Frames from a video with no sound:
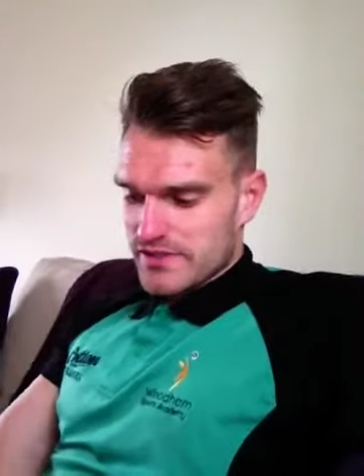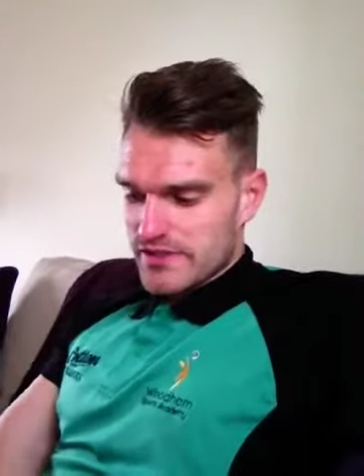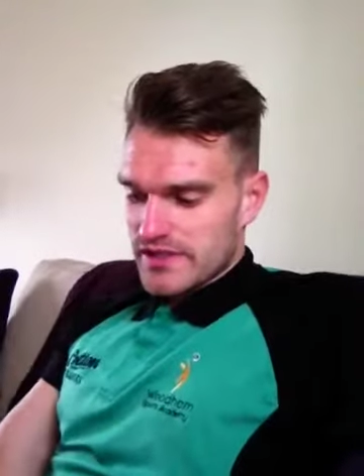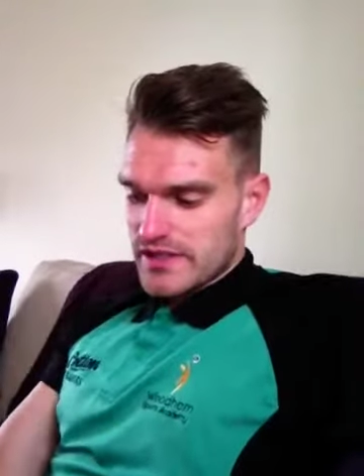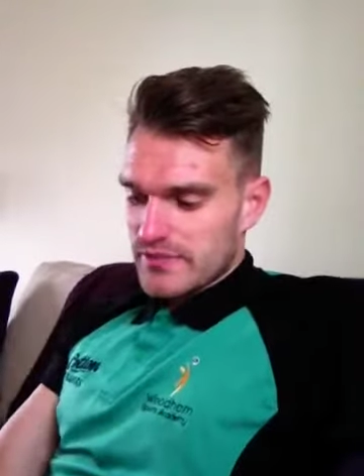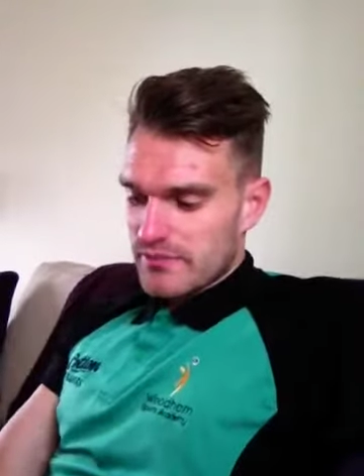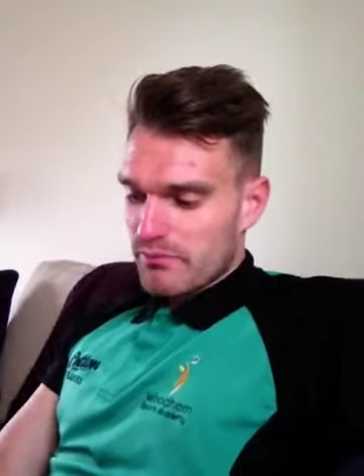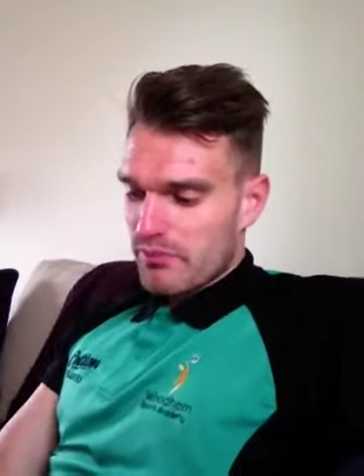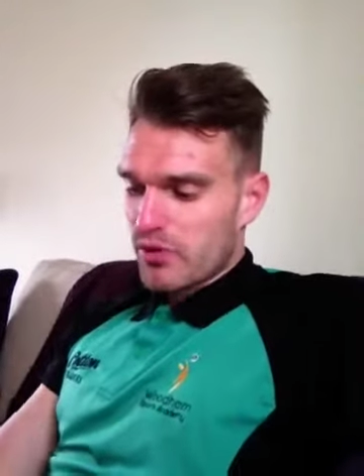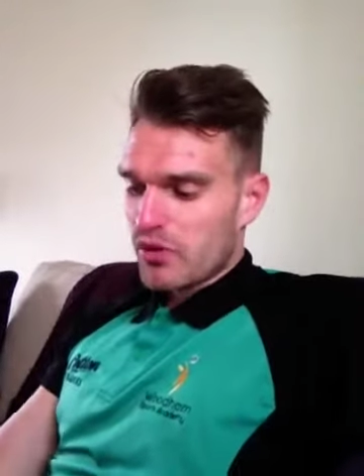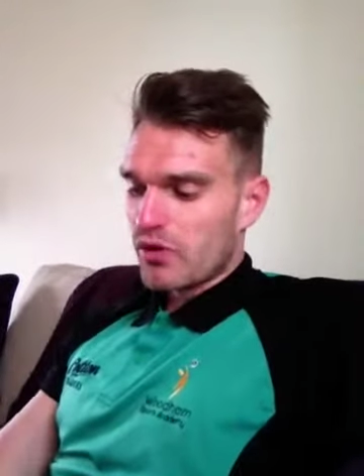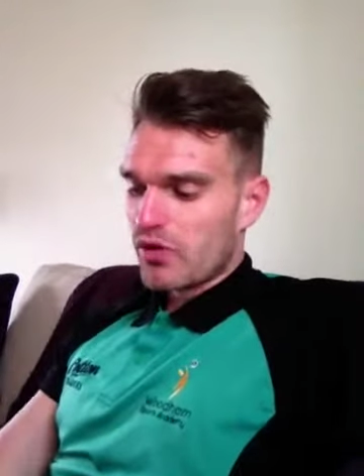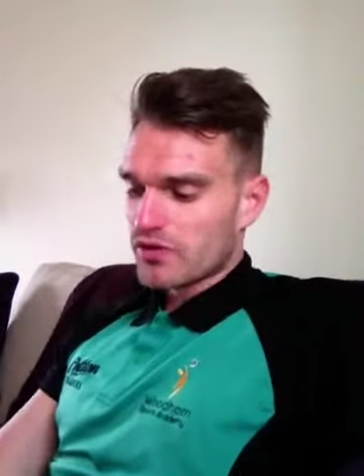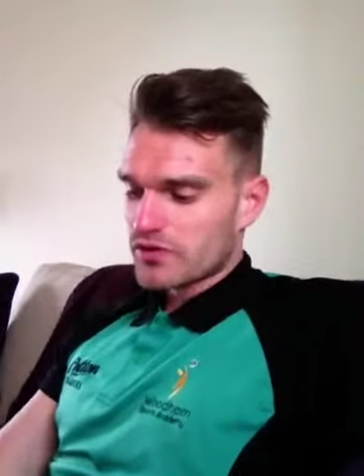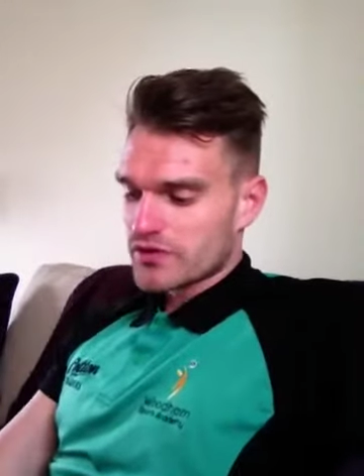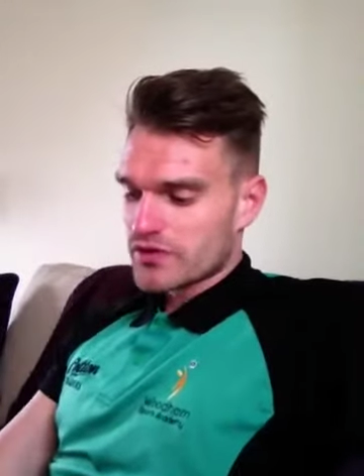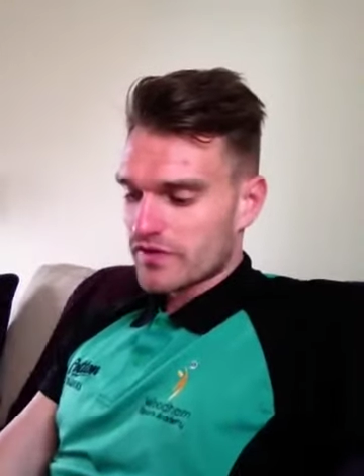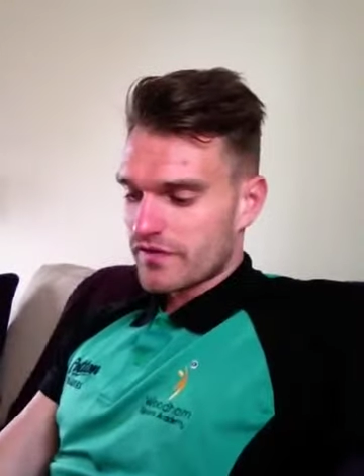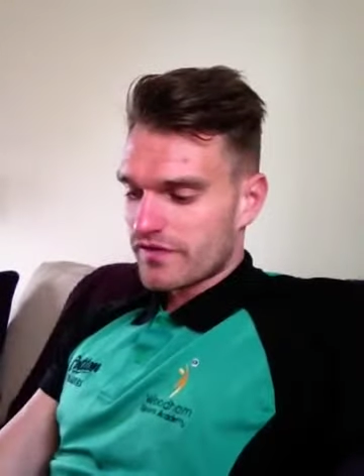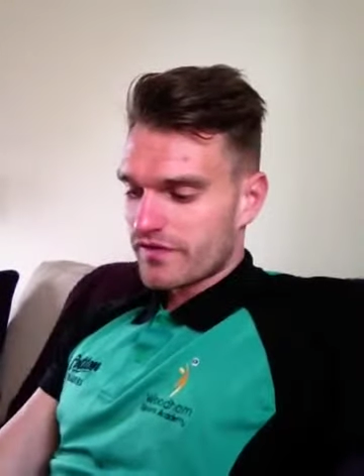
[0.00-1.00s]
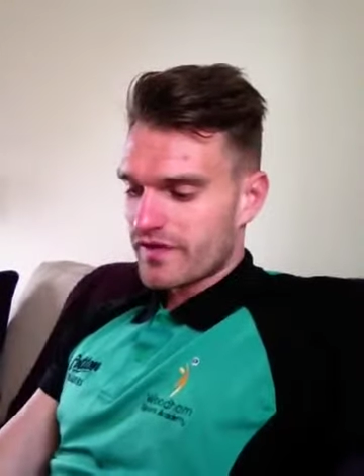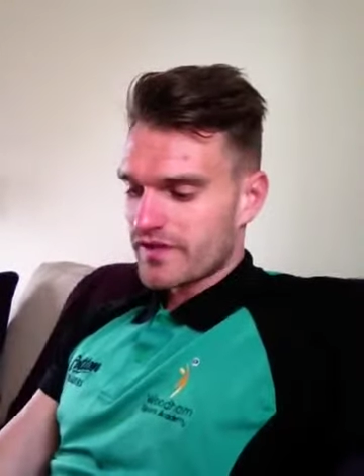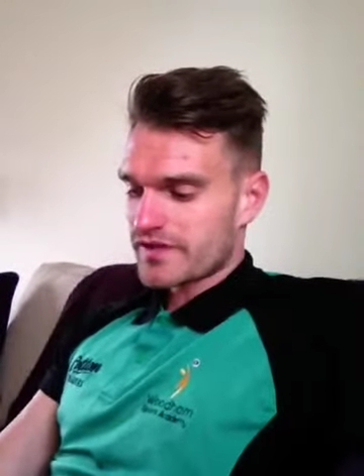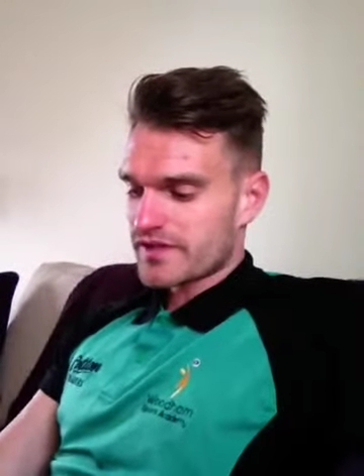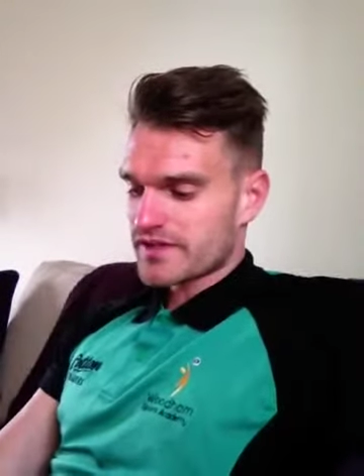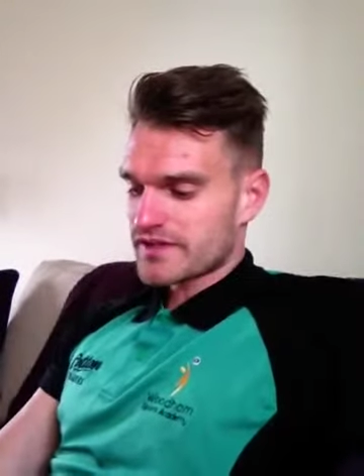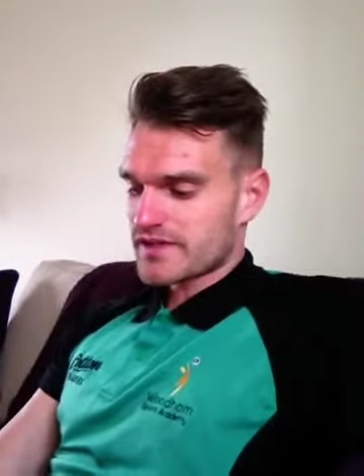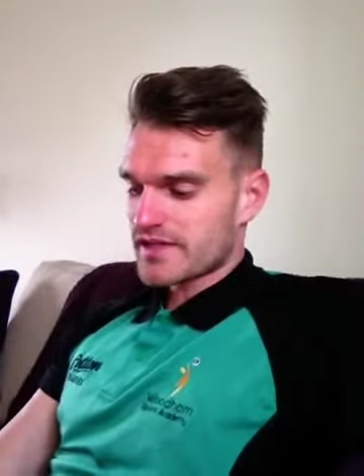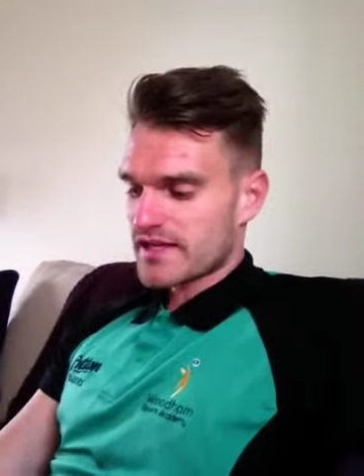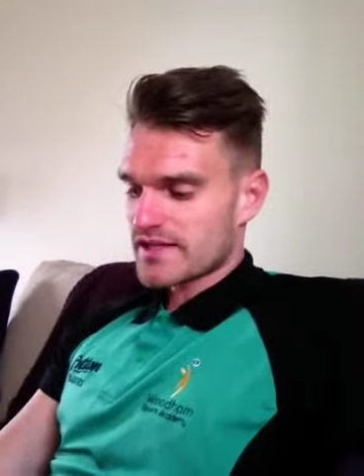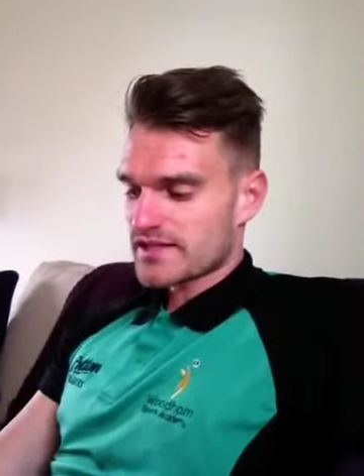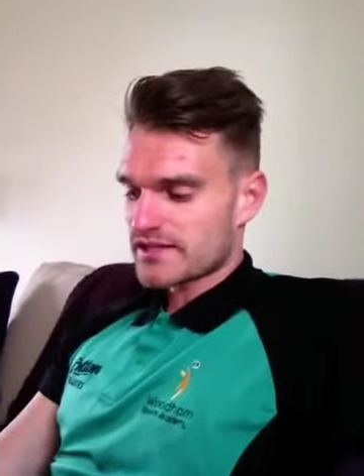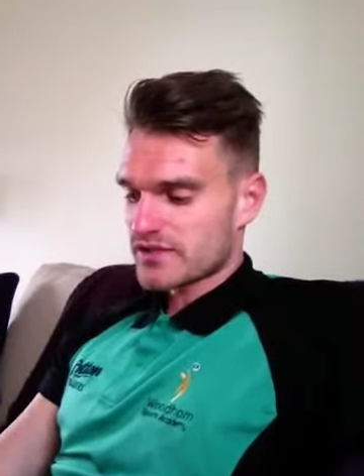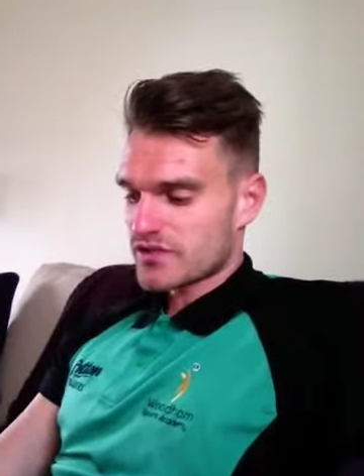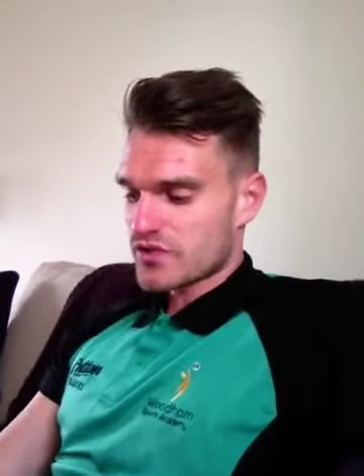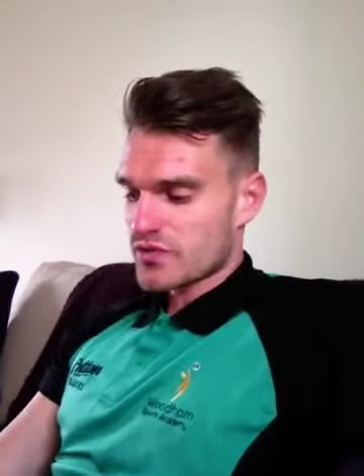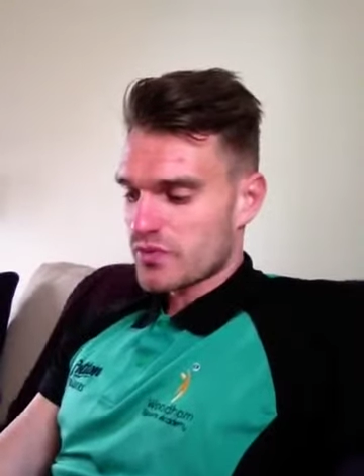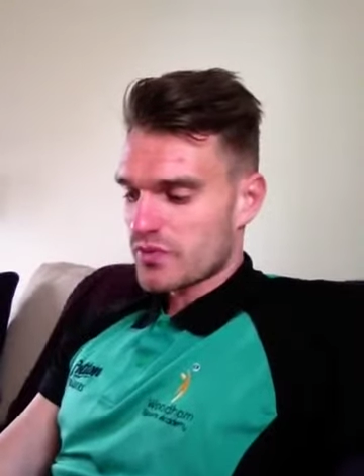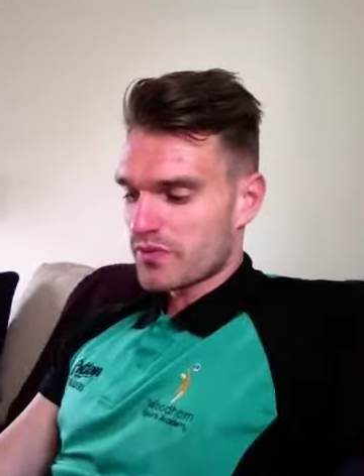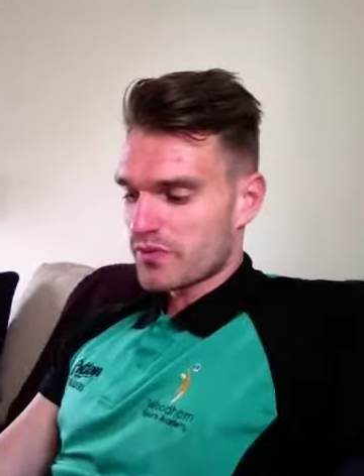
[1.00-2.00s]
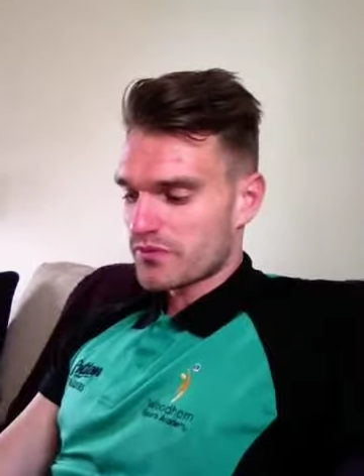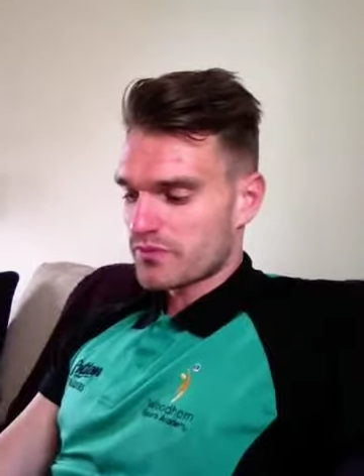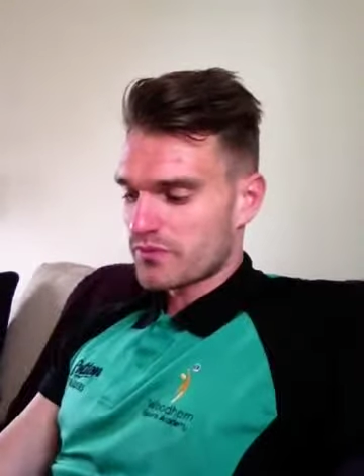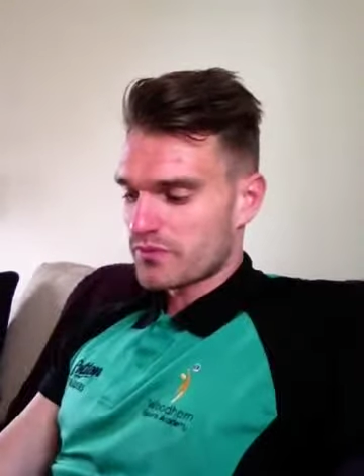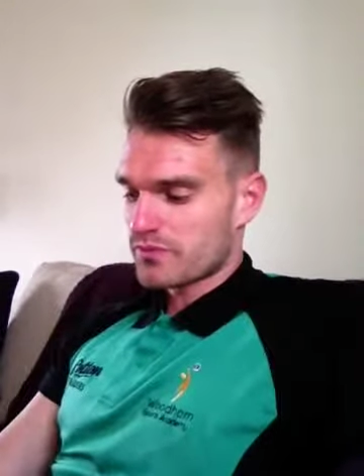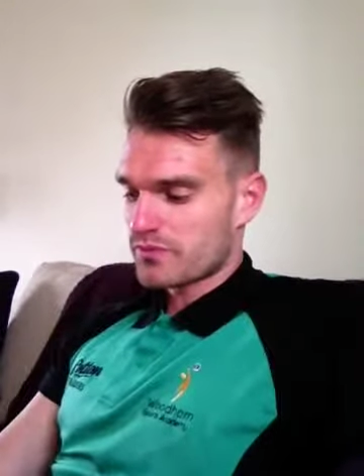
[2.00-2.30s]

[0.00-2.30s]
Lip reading: the importance of fitness testing to